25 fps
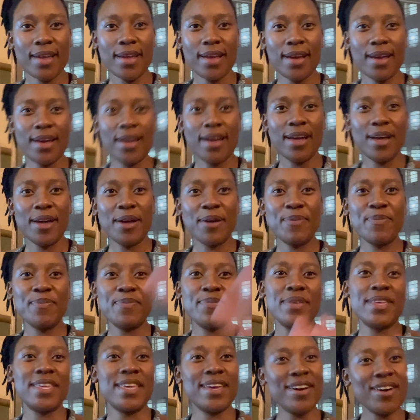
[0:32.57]

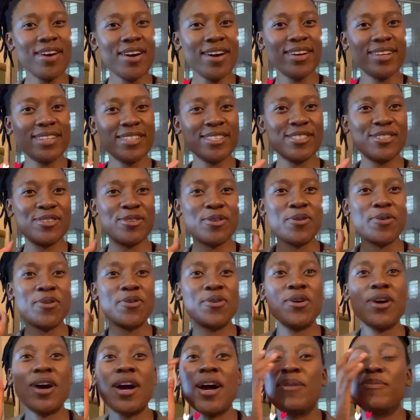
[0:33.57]
um yeah
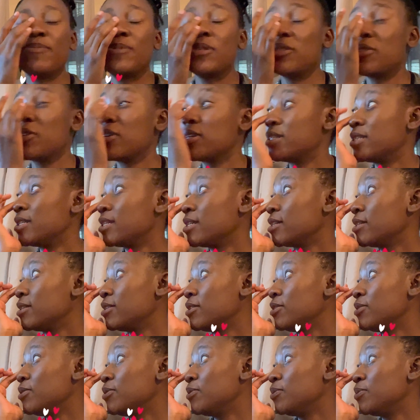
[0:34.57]
so i'm starting a
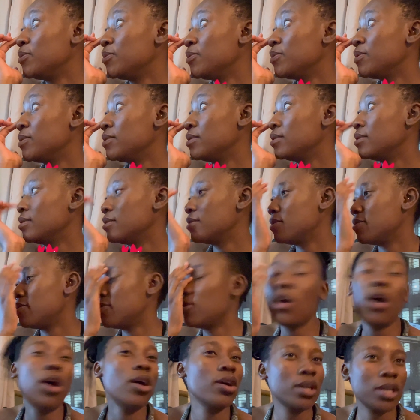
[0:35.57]
new
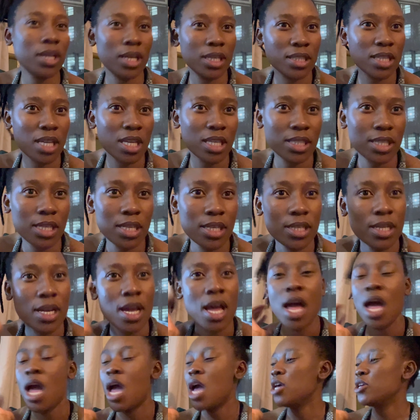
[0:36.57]
vlog as i said
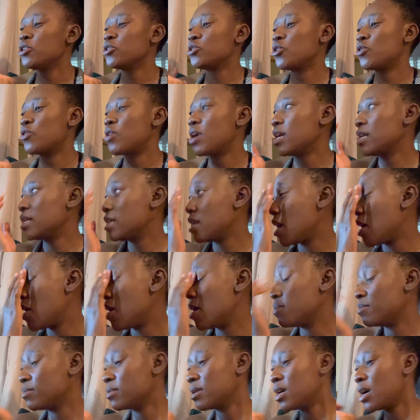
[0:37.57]
so right now
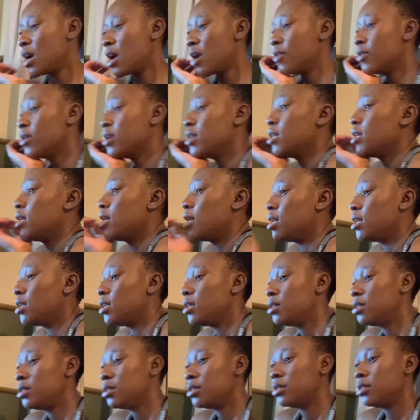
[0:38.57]
i'm
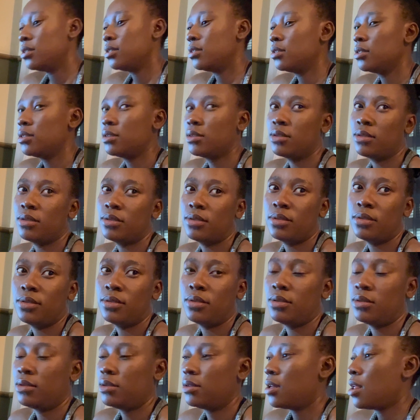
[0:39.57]
currently
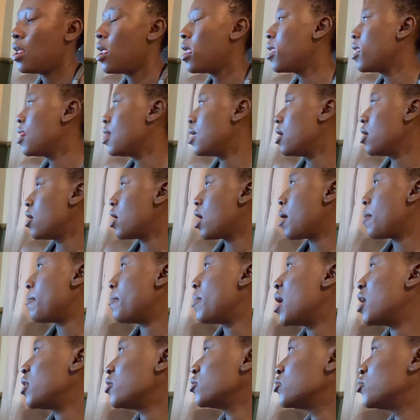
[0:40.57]

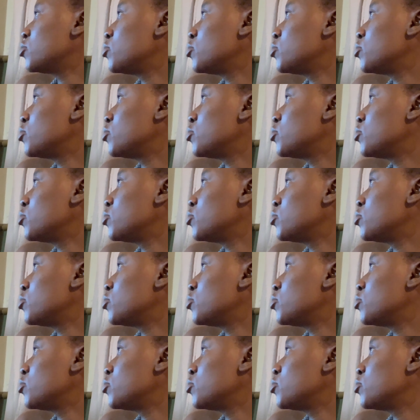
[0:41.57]
about